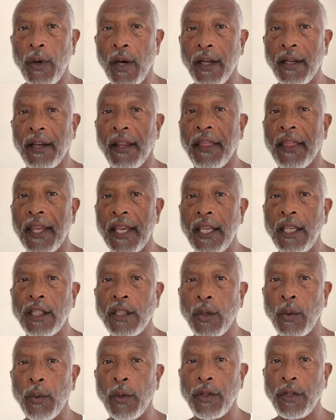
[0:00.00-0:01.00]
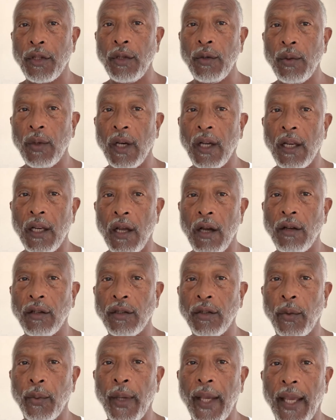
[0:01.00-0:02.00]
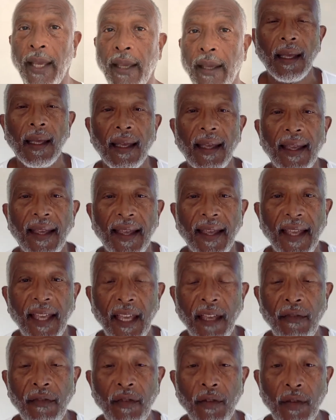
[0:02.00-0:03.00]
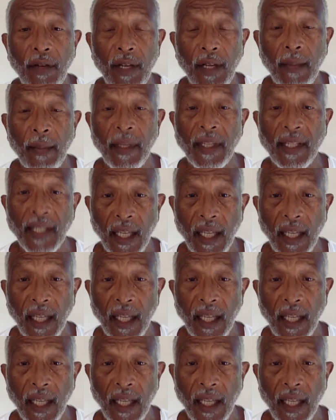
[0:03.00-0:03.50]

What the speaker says: other things with you along the way. If your name is